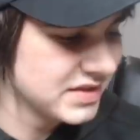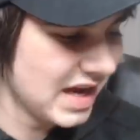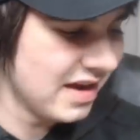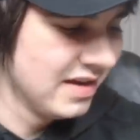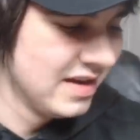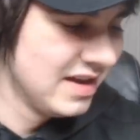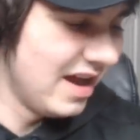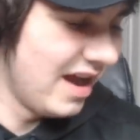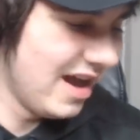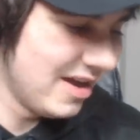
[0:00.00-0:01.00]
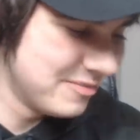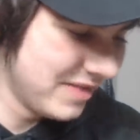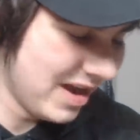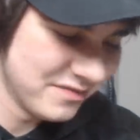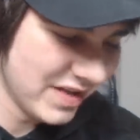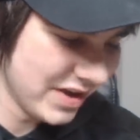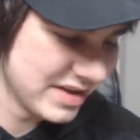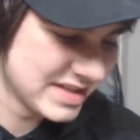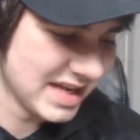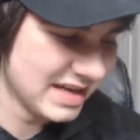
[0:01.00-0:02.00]
yeah, um, I'm very
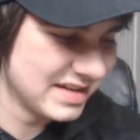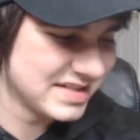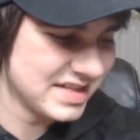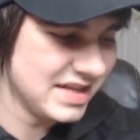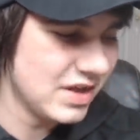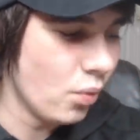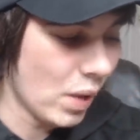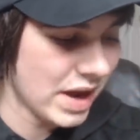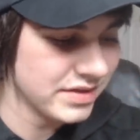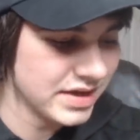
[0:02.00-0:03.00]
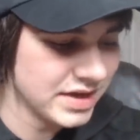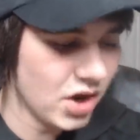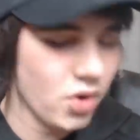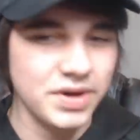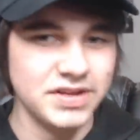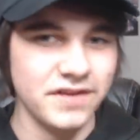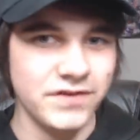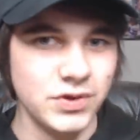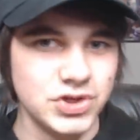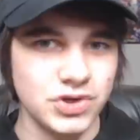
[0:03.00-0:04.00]
excited to see where they go in the
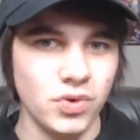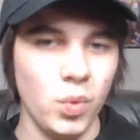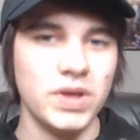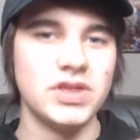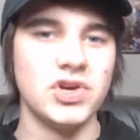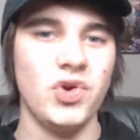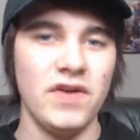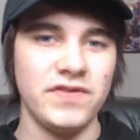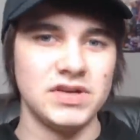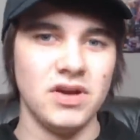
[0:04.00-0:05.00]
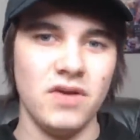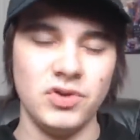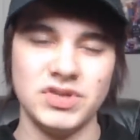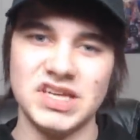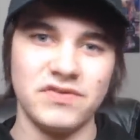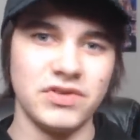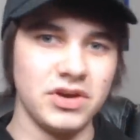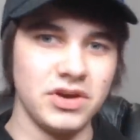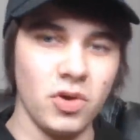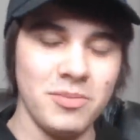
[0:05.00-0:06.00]
future with the graphic novels, if they're
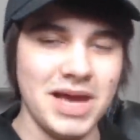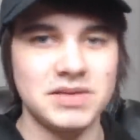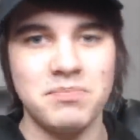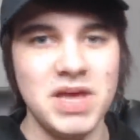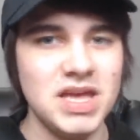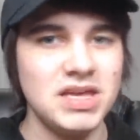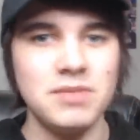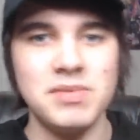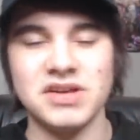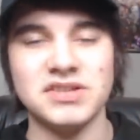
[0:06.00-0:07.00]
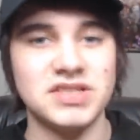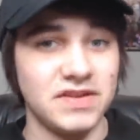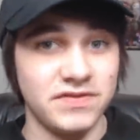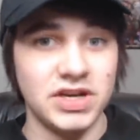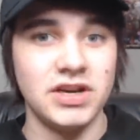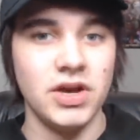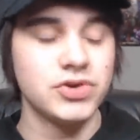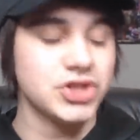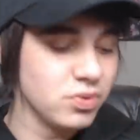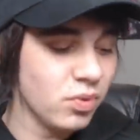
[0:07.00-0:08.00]
gonna go back to Pinky, because if you didn't know,
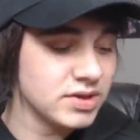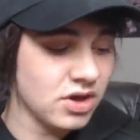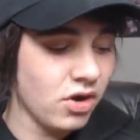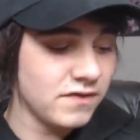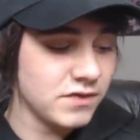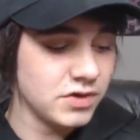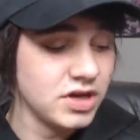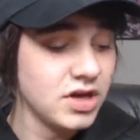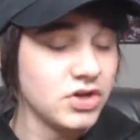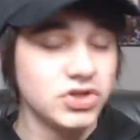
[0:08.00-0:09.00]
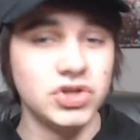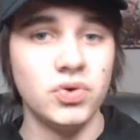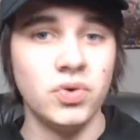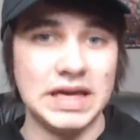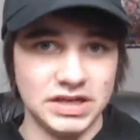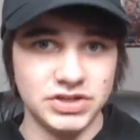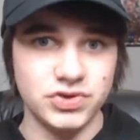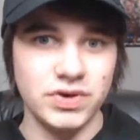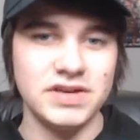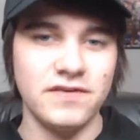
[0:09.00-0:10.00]
she was offered to
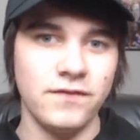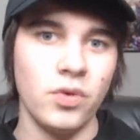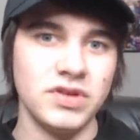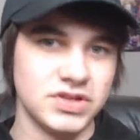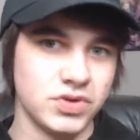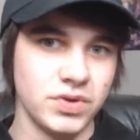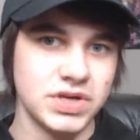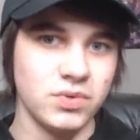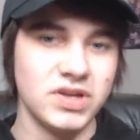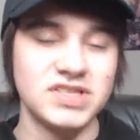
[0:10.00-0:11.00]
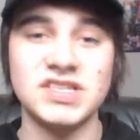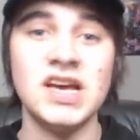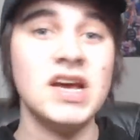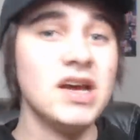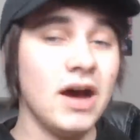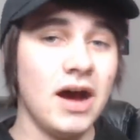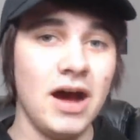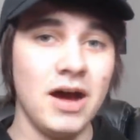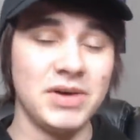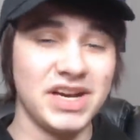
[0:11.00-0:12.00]
illustrate for the Twisted Ones.
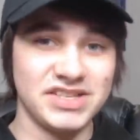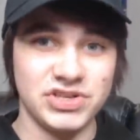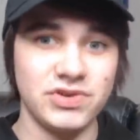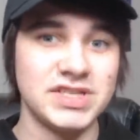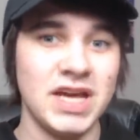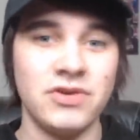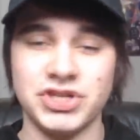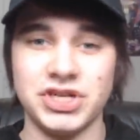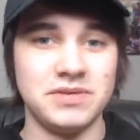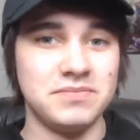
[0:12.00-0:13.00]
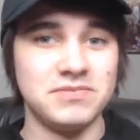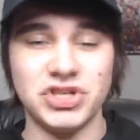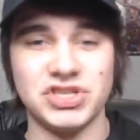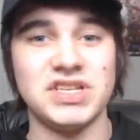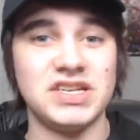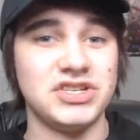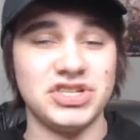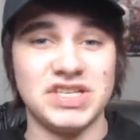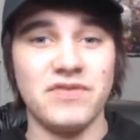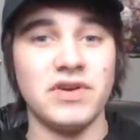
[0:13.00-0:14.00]
Uh, but as it turns out, she just, she's
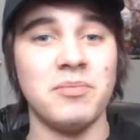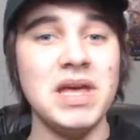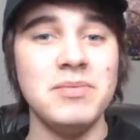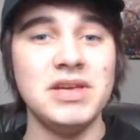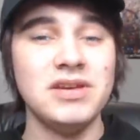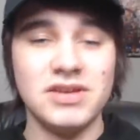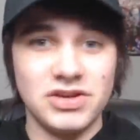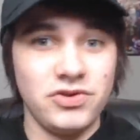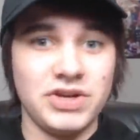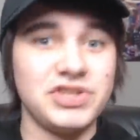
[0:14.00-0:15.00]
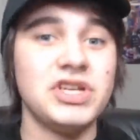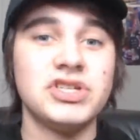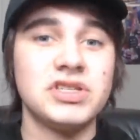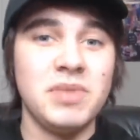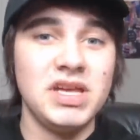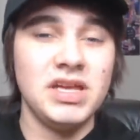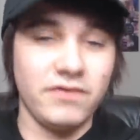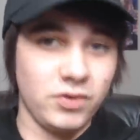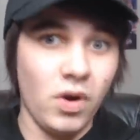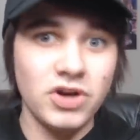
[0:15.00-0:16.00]
having a baby. Congratulations, Pinky, if
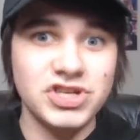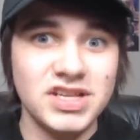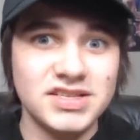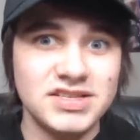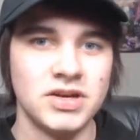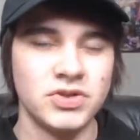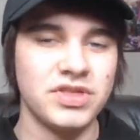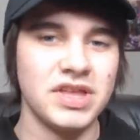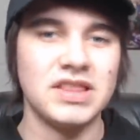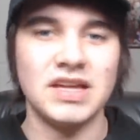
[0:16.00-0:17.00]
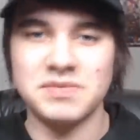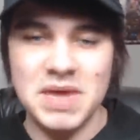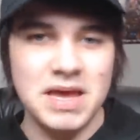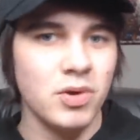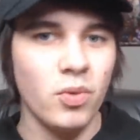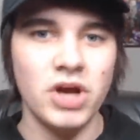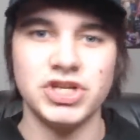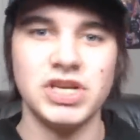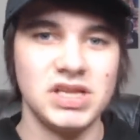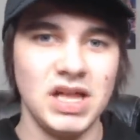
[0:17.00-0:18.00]
you're watching this. So I think that's maybe why she
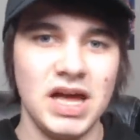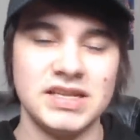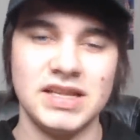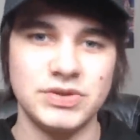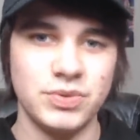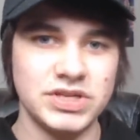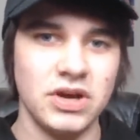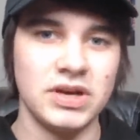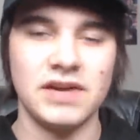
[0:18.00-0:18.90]
declined, and that's why Scott had to